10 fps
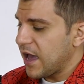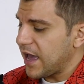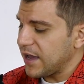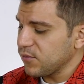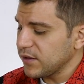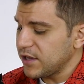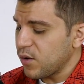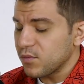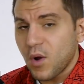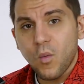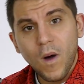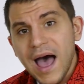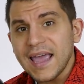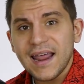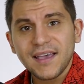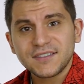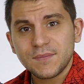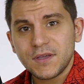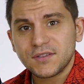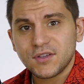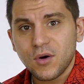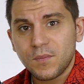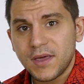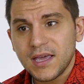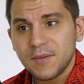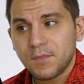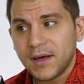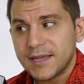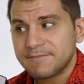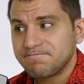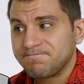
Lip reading: I really don't know why it has to be so big, but